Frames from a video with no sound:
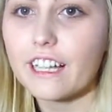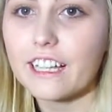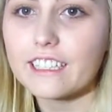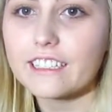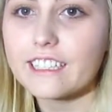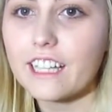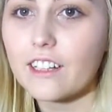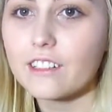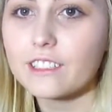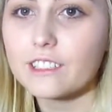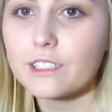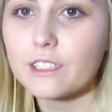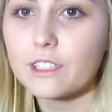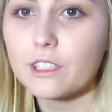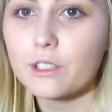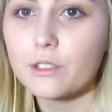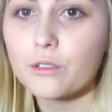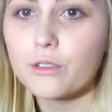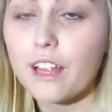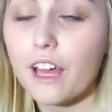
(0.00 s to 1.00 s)
It tells
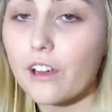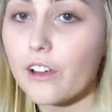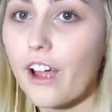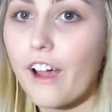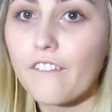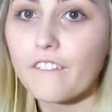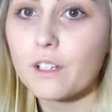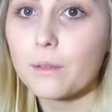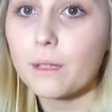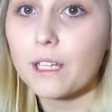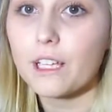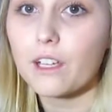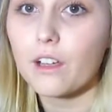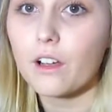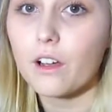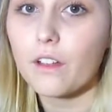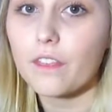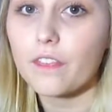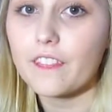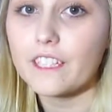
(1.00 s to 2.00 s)
you that you have to
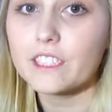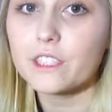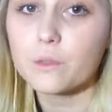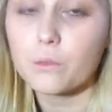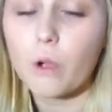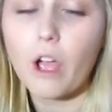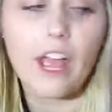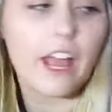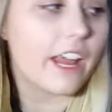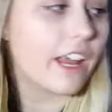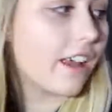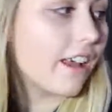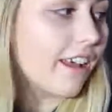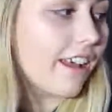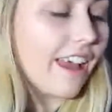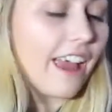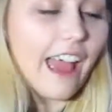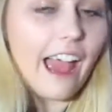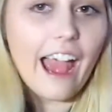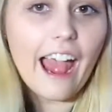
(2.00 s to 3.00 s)
be this way,
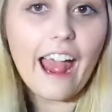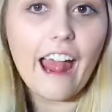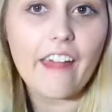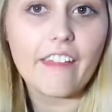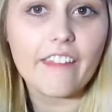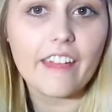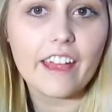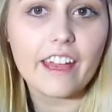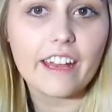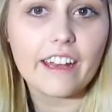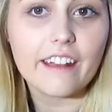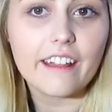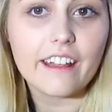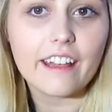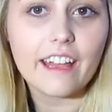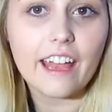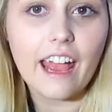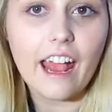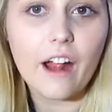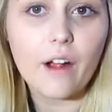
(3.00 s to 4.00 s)
and then
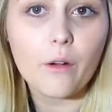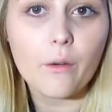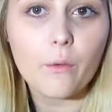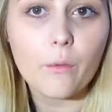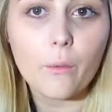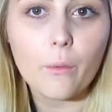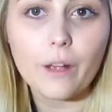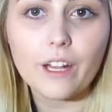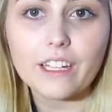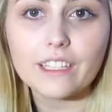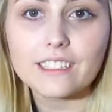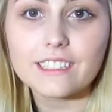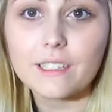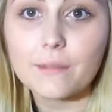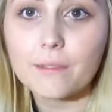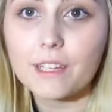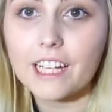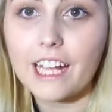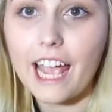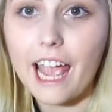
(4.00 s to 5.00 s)
when
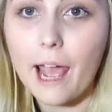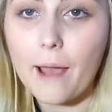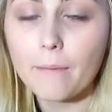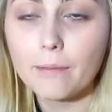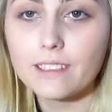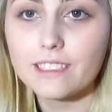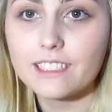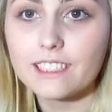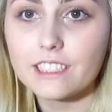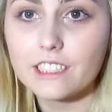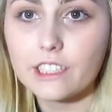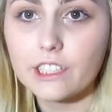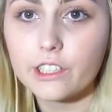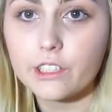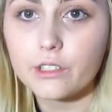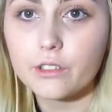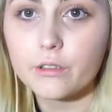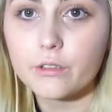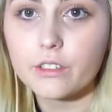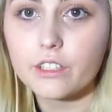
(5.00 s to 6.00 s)
something happens to
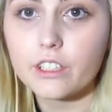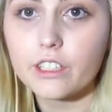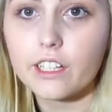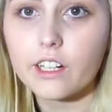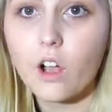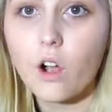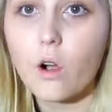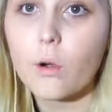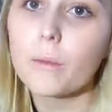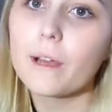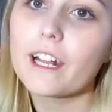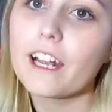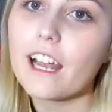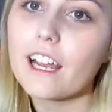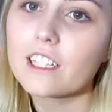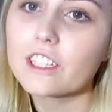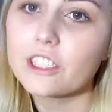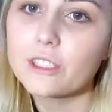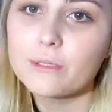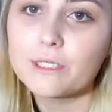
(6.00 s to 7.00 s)
you, they're like, oh my
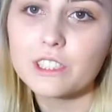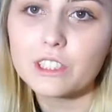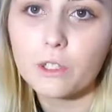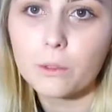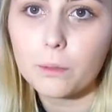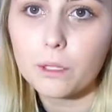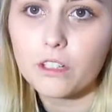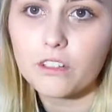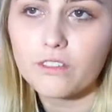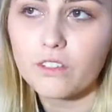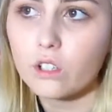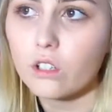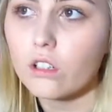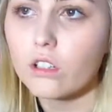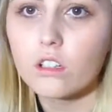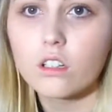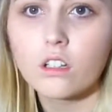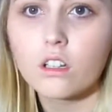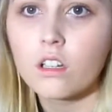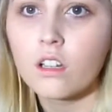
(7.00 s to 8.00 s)
gosh, she was so
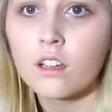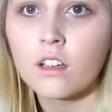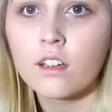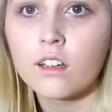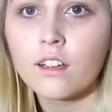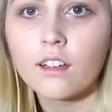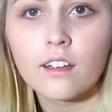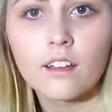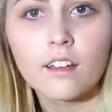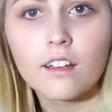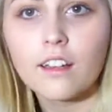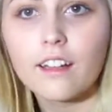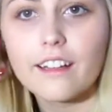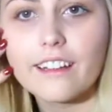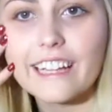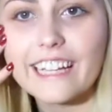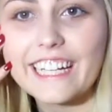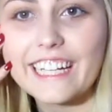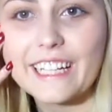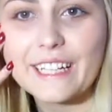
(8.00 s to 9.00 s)
beautiful.
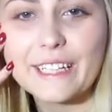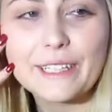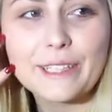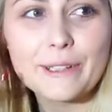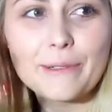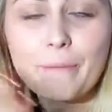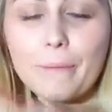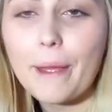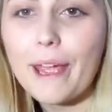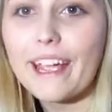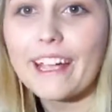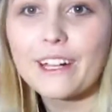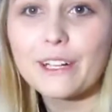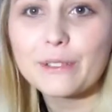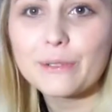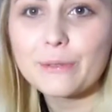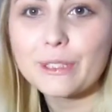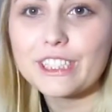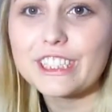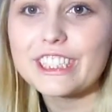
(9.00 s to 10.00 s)
Like, pick
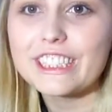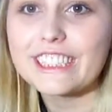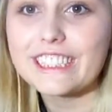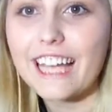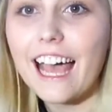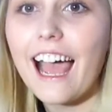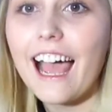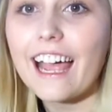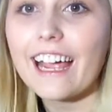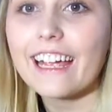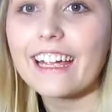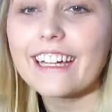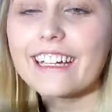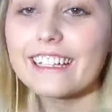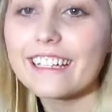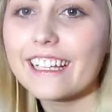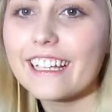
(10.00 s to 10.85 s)
which side.